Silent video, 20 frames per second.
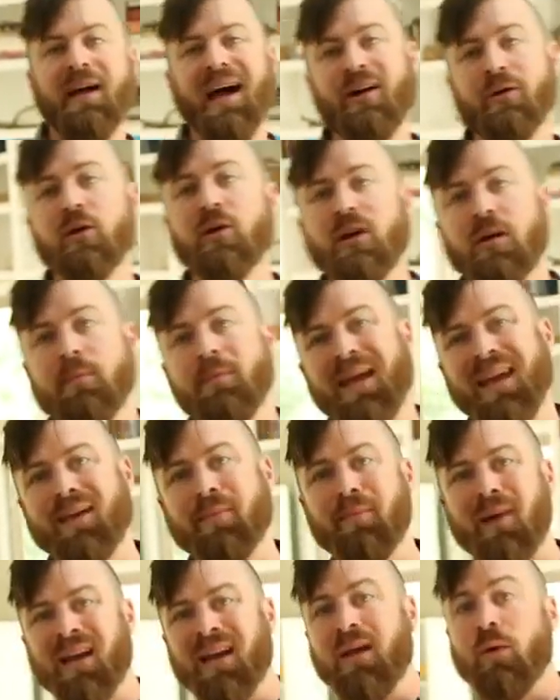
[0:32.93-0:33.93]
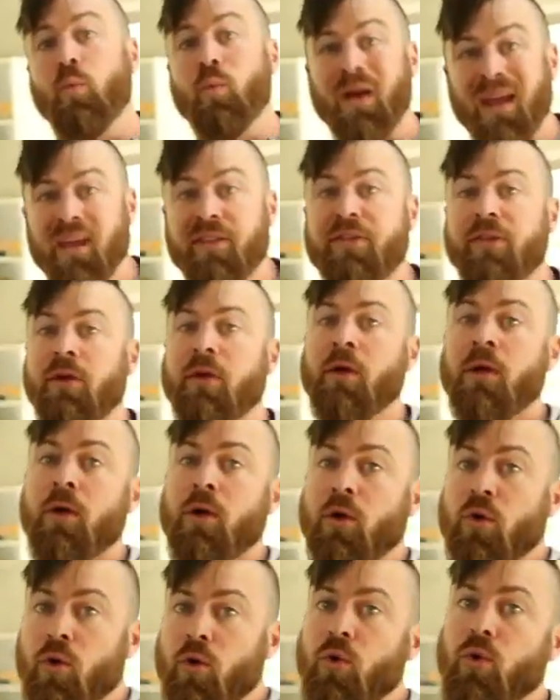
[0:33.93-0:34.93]
of how you can make money with
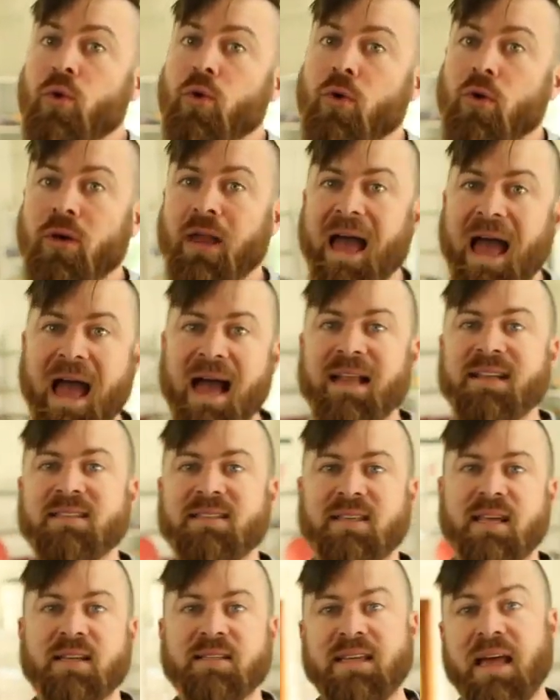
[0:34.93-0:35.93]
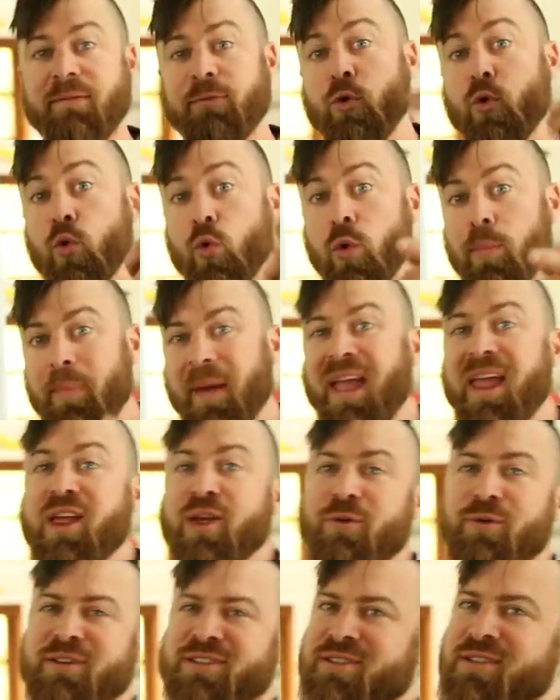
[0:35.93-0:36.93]
Google AdSense. Have Google pay you.